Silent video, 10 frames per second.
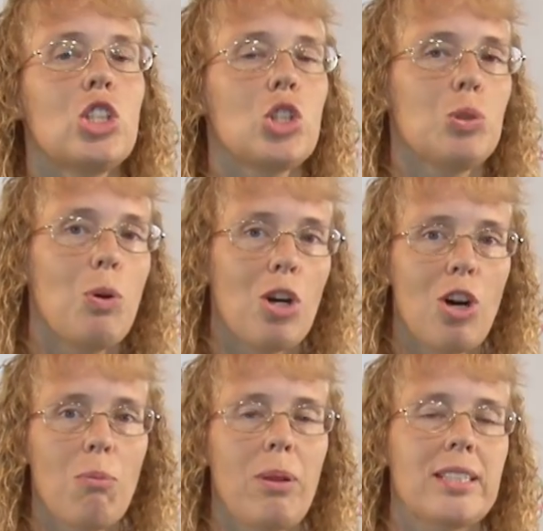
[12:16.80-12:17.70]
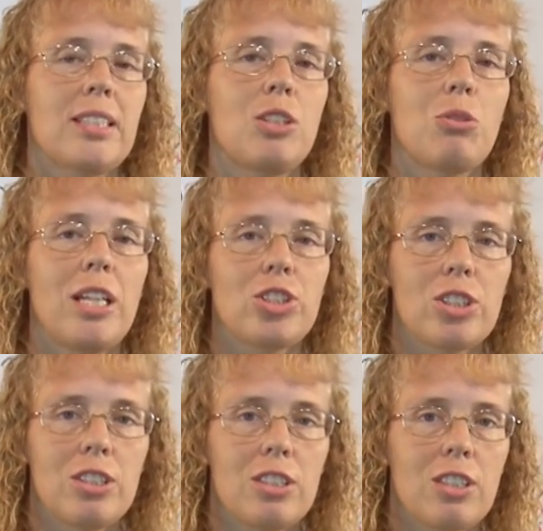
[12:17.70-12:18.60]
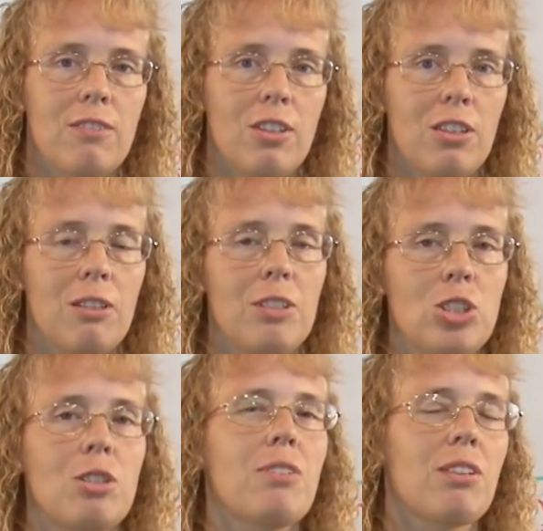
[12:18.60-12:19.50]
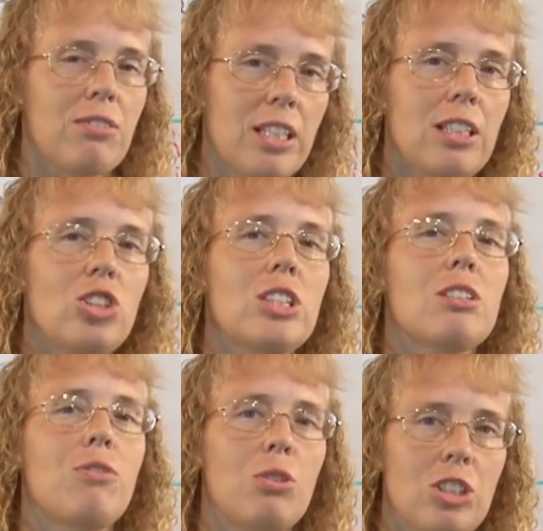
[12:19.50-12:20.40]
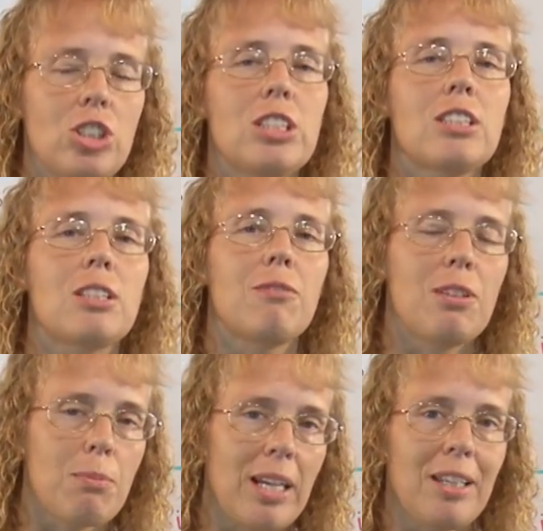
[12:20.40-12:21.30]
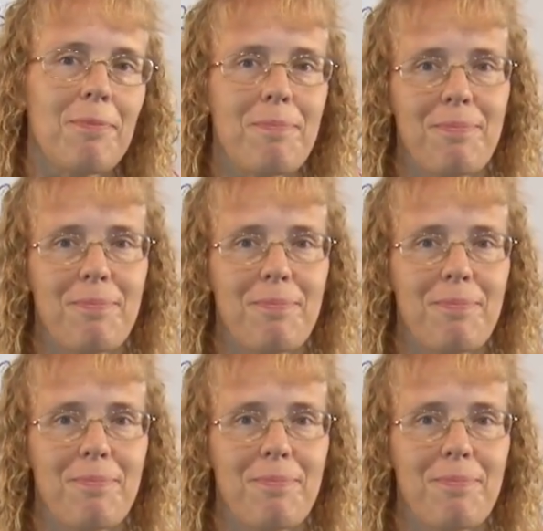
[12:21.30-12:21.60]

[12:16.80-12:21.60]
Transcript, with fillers: to more complex situations of long division with 3 digits, 4 digits and with money.